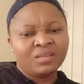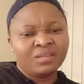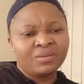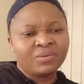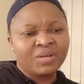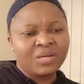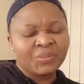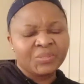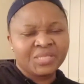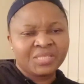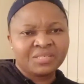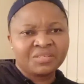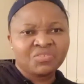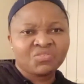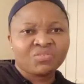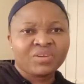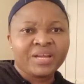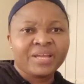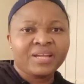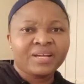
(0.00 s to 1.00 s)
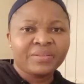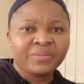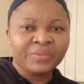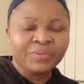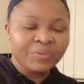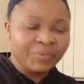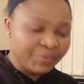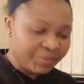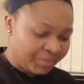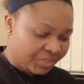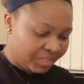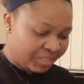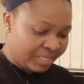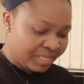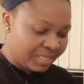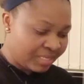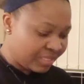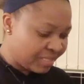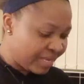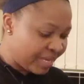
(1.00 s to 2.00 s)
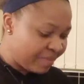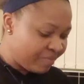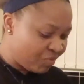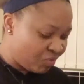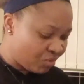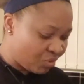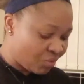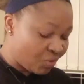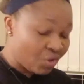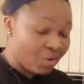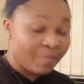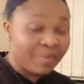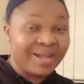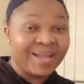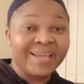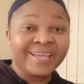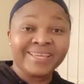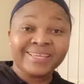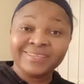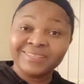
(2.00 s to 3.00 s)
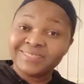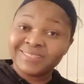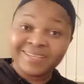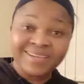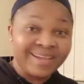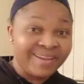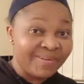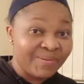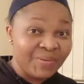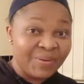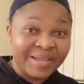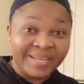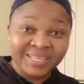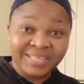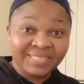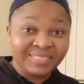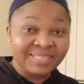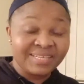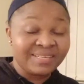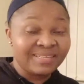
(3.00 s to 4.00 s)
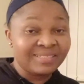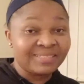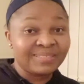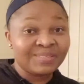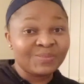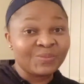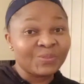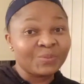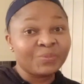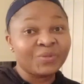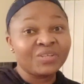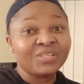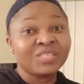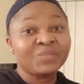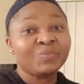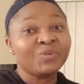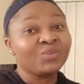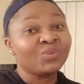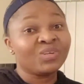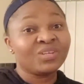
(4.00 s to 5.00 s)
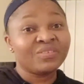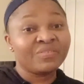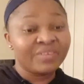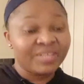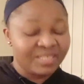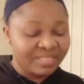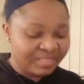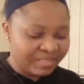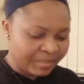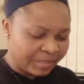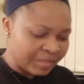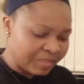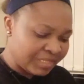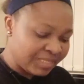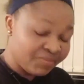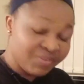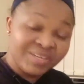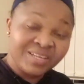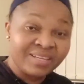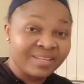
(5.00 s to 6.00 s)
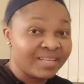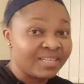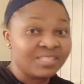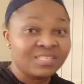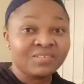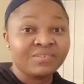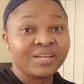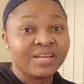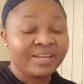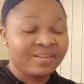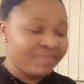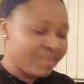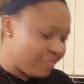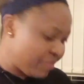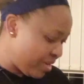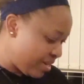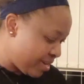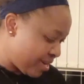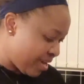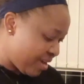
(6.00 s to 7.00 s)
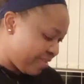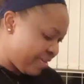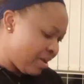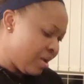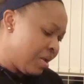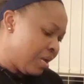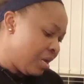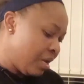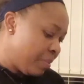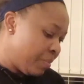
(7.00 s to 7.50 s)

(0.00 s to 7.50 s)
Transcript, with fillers: You know, I'll still try out those in time to come. I eat gari, I eat anything, you know, but it's been 100 years. Even in Nigeria, I never met gari.